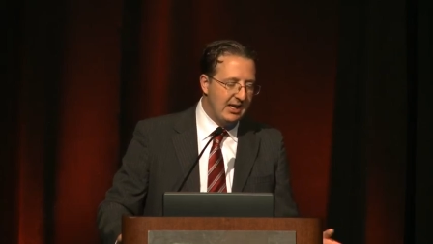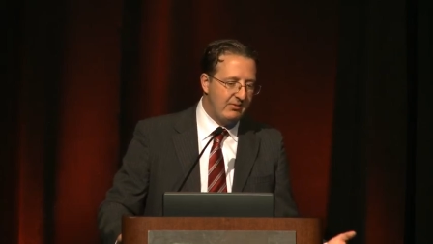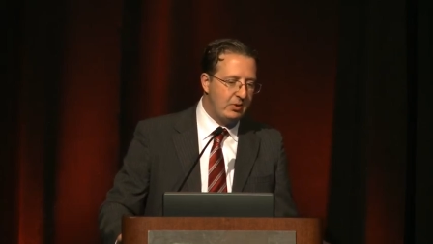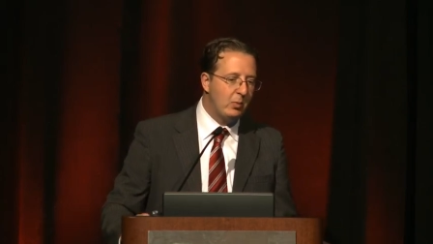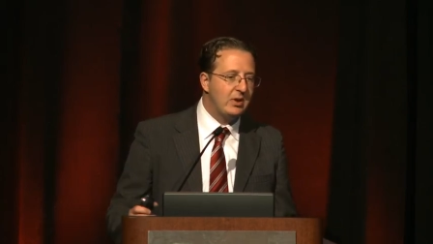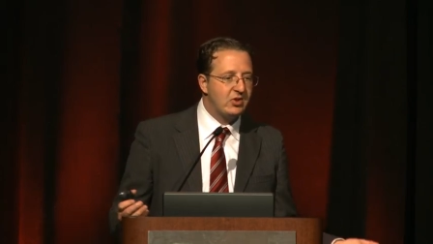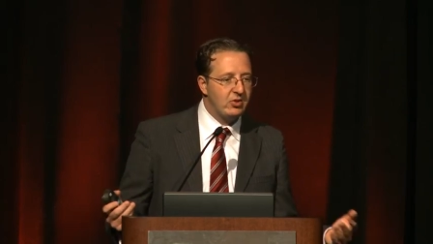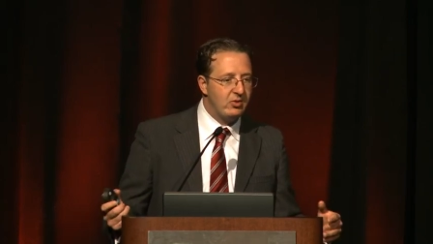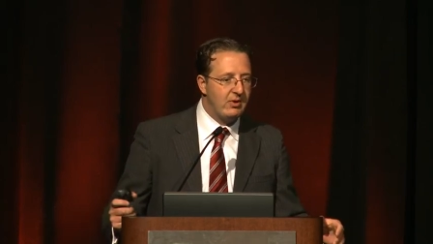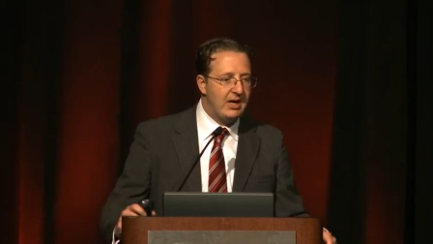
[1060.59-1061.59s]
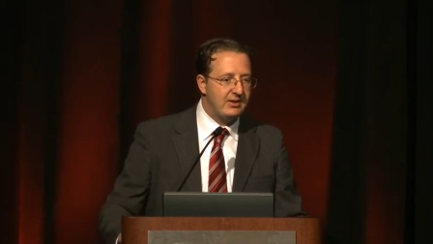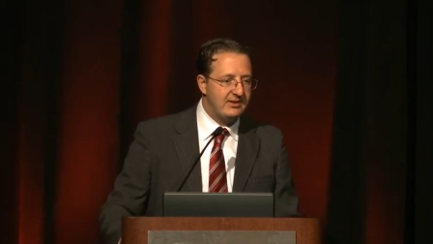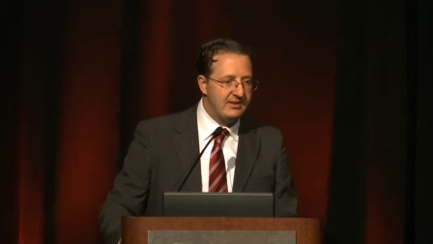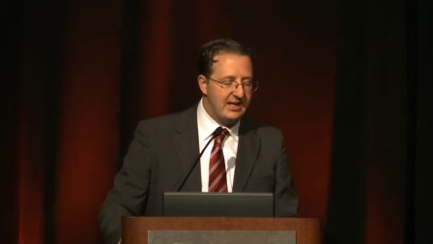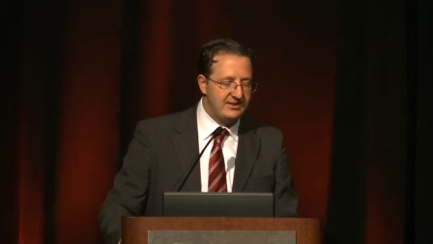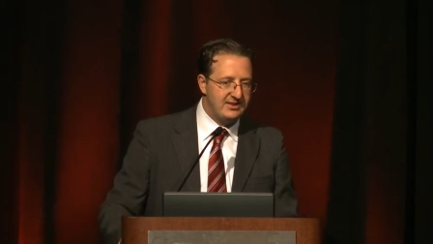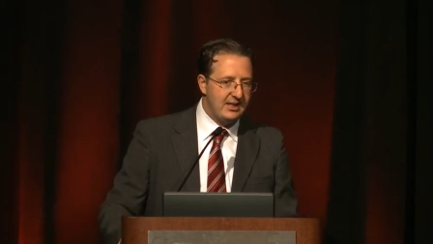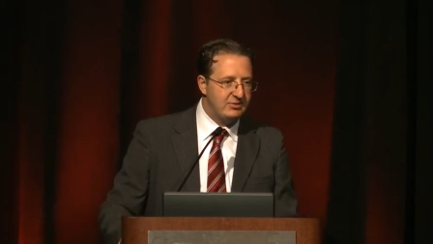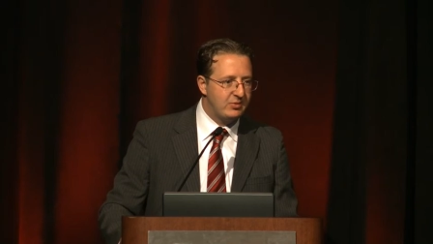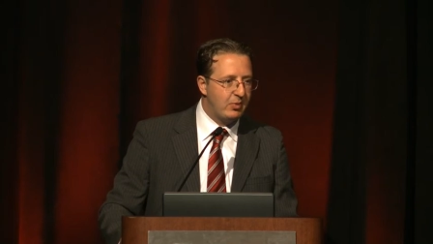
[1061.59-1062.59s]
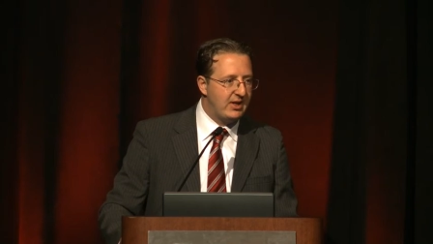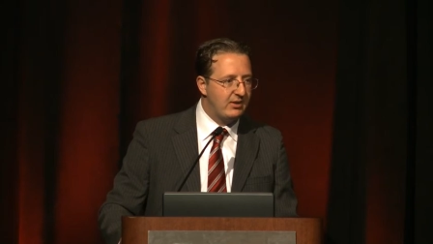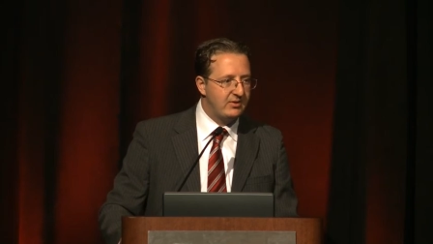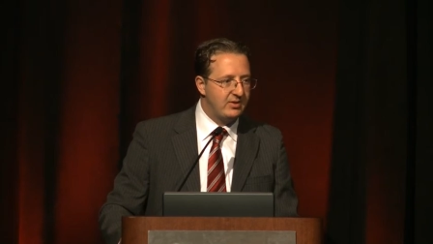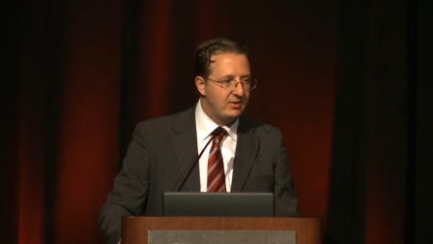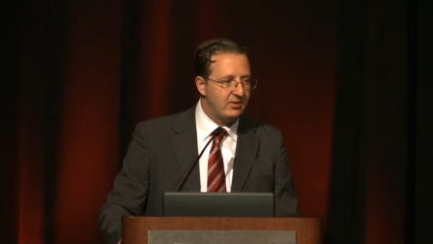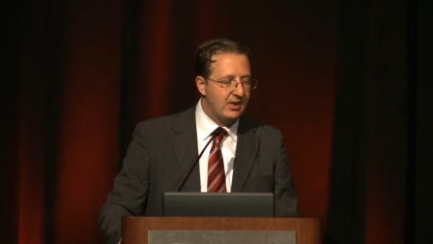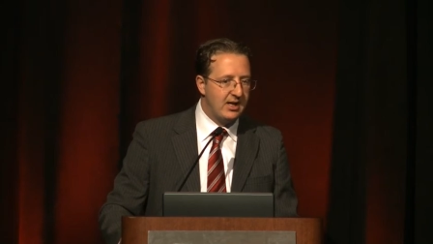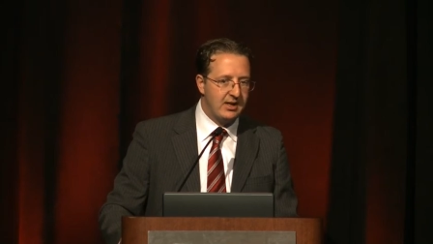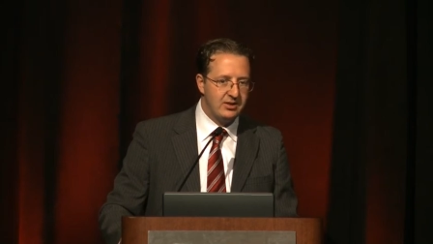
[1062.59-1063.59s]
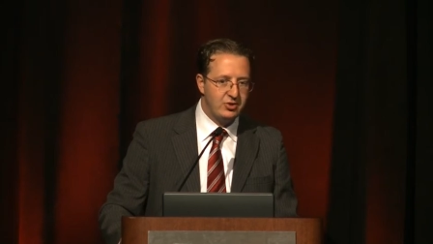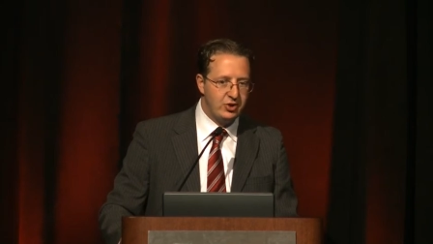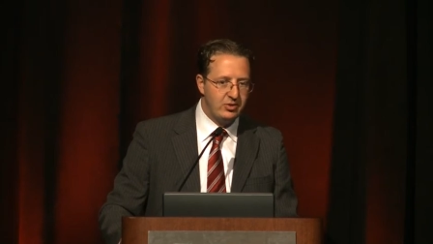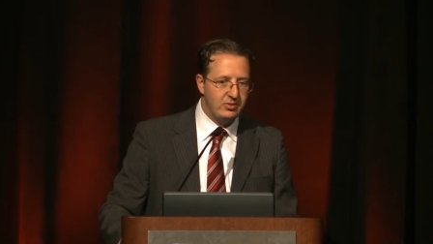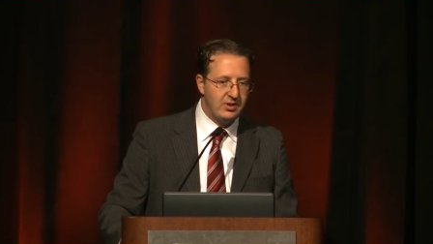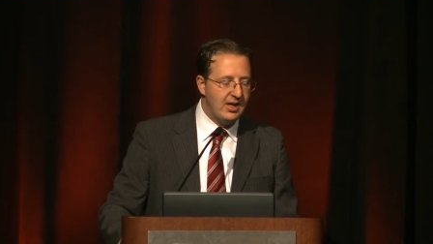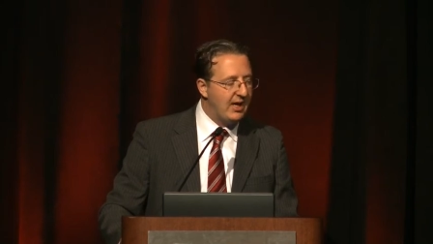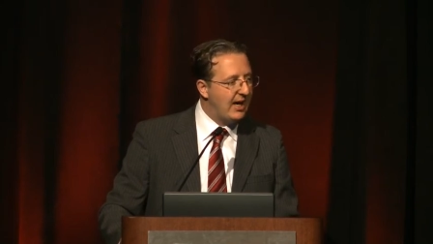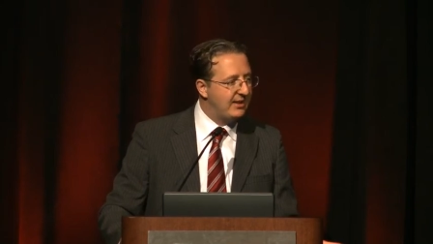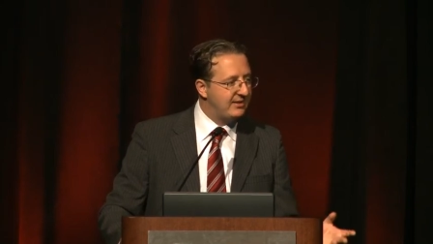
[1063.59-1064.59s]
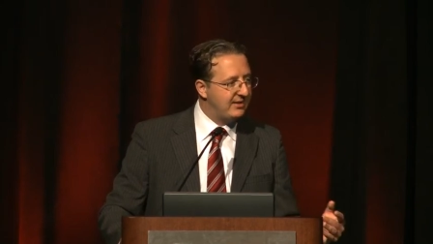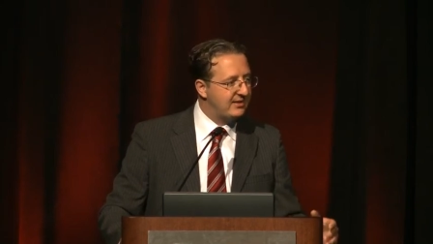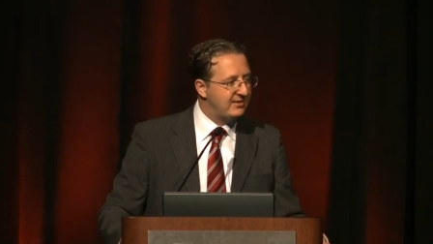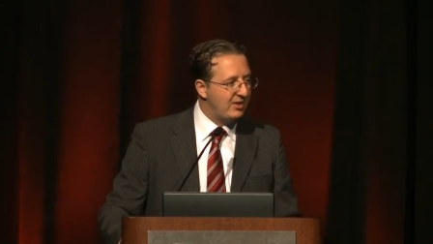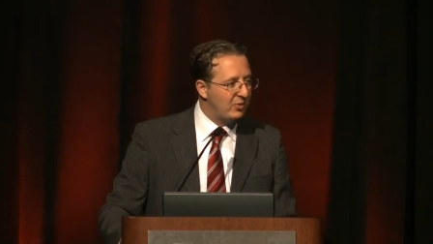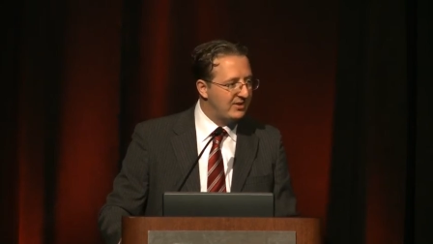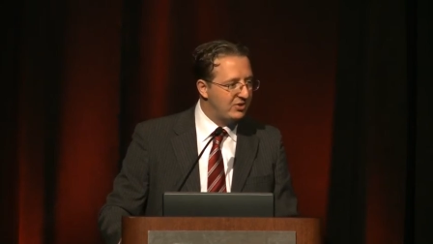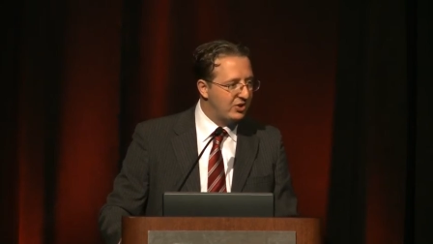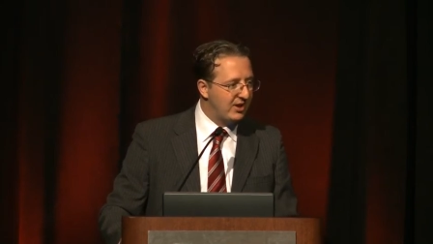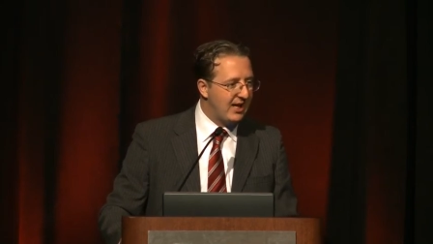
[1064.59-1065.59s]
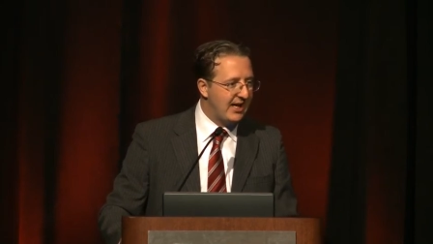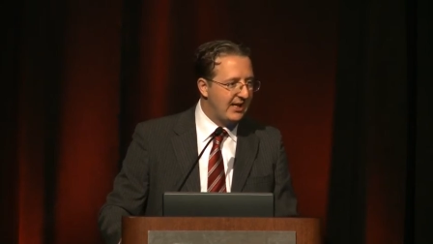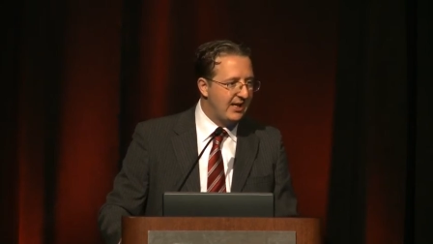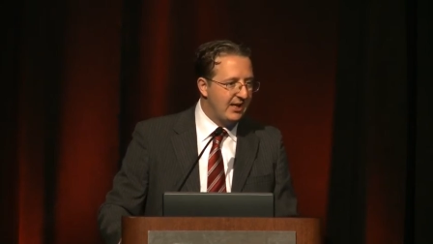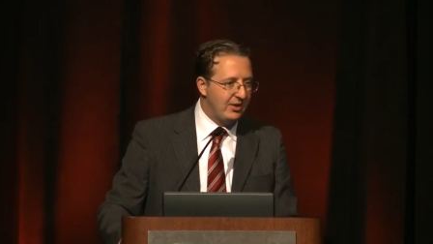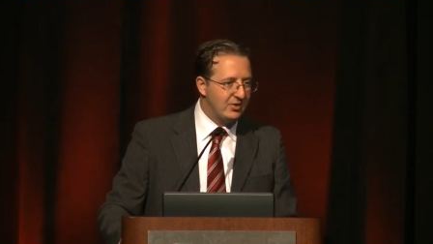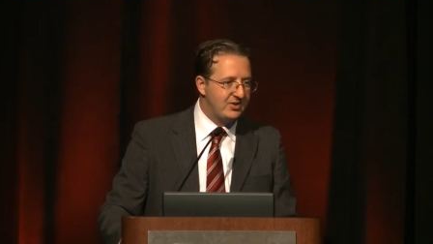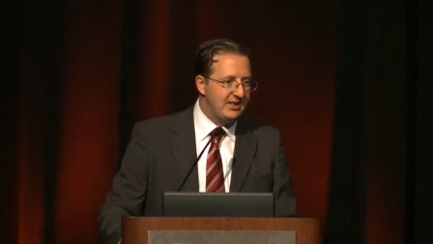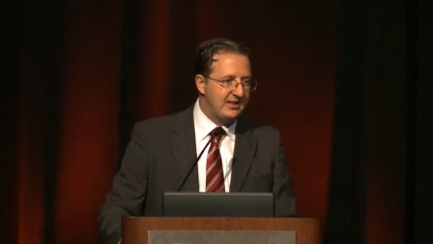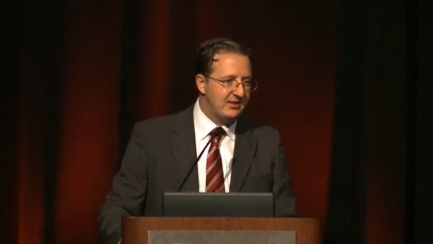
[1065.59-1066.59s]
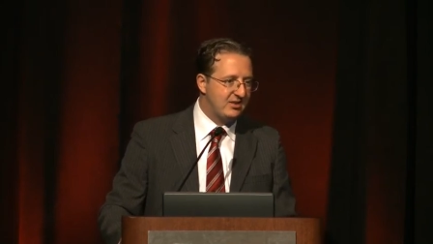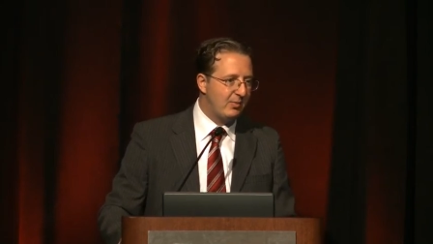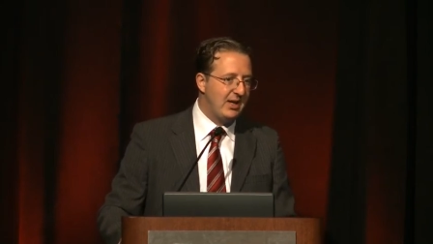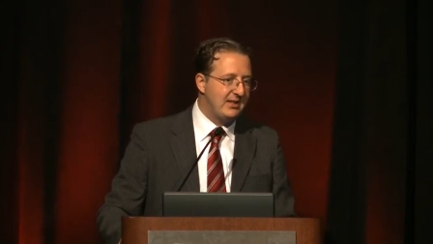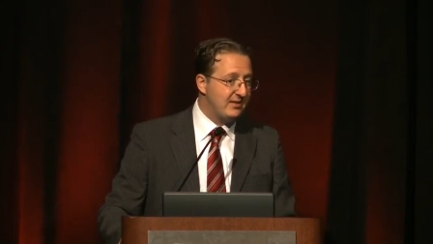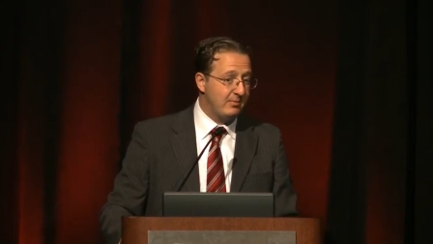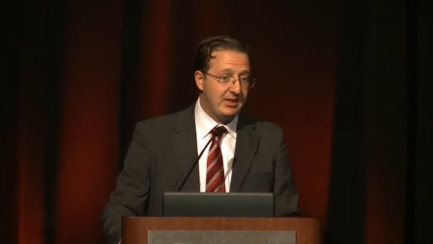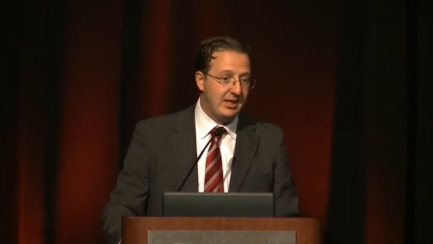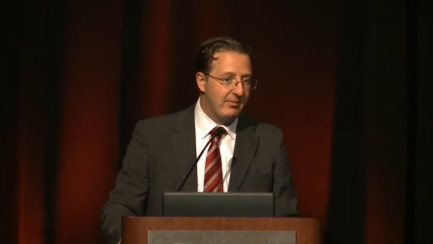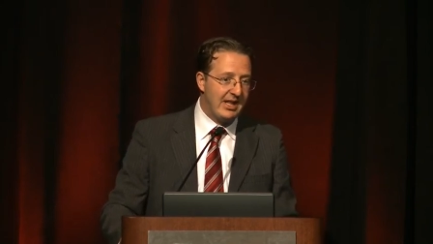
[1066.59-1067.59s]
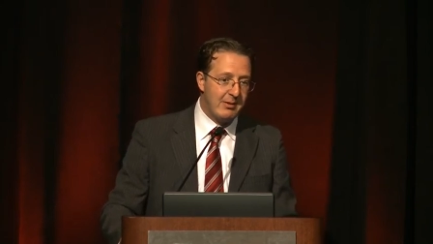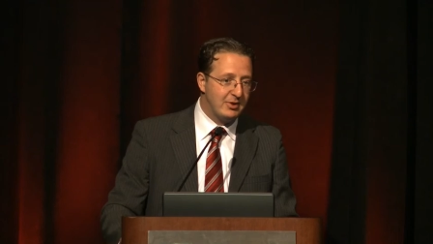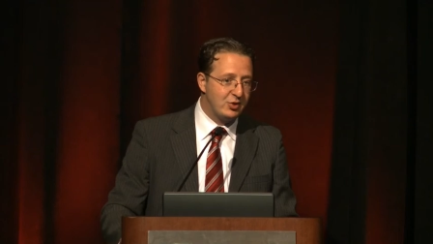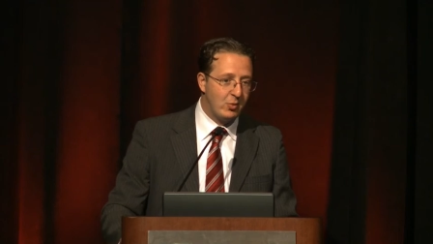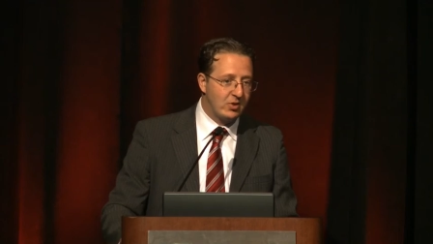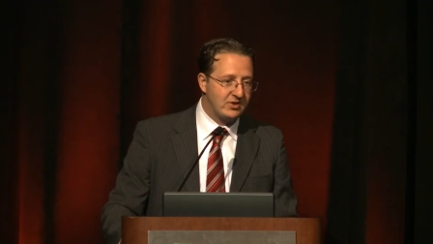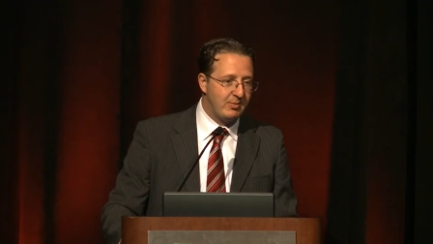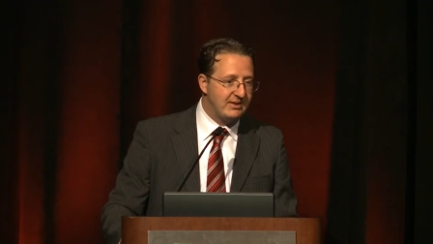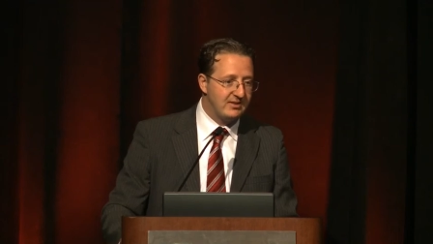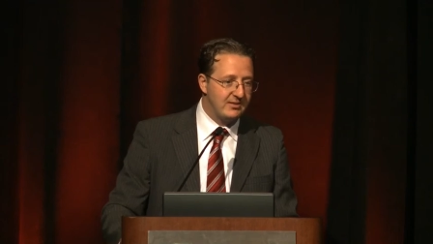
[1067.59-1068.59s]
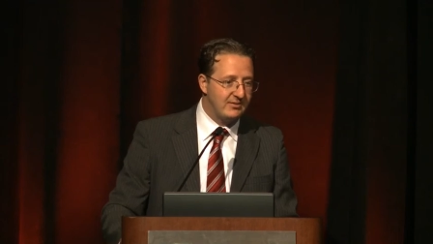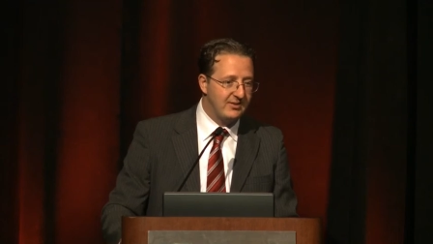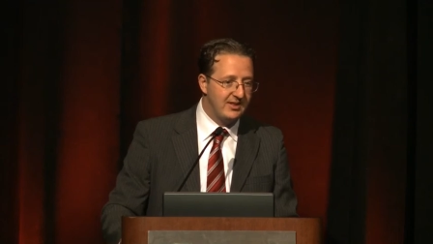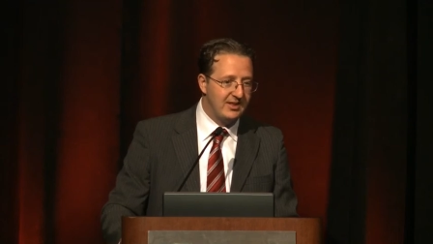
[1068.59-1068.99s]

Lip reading: if you turned around and did that same spread out till June, and then did the same one to July, you'll see that the spread doesn't become that much more expensive.